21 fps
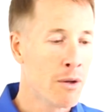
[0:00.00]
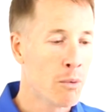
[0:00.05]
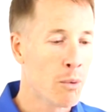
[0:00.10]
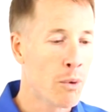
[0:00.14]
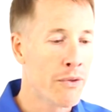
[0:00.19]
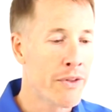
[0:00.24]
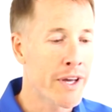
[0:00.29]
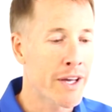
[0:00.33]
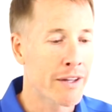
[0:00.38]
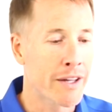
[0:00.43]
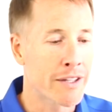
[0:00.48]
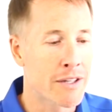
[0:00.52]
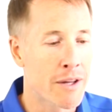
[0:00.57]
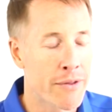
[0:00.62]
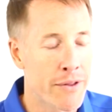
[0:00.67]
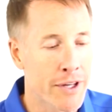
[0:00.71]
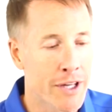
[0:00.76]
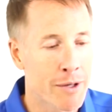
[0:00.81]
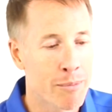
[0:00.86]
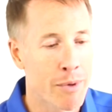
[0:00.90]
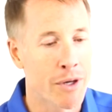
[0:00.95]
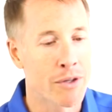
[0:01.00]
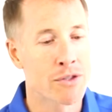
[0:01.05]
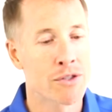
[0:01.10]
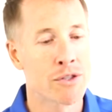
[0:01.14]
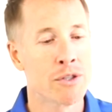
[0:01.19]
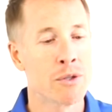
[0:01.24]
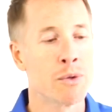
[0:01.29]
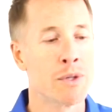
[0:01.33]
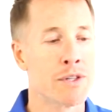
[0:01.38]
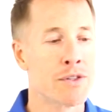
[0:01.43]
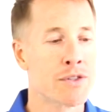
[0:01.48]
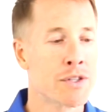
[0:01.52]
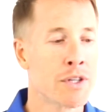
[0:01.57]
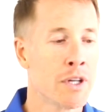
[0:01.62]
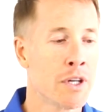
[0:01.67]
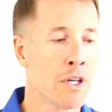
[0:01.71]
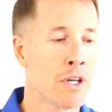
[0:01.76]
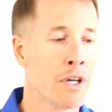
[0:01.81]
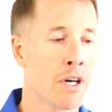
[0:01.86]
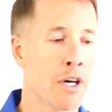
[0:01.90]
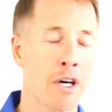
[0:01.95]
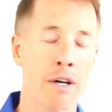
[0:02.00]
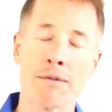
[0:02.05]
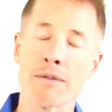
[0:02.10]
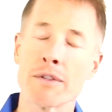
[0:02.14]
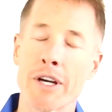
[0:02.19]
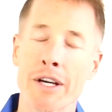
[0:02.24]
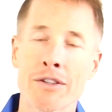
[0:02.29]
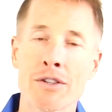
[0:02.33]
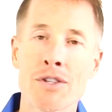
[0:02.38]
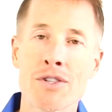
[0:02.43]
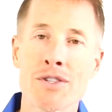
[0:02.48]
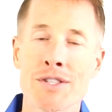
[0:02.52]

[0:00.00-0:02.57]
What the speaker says: One thing I'd like to think about too is Dr.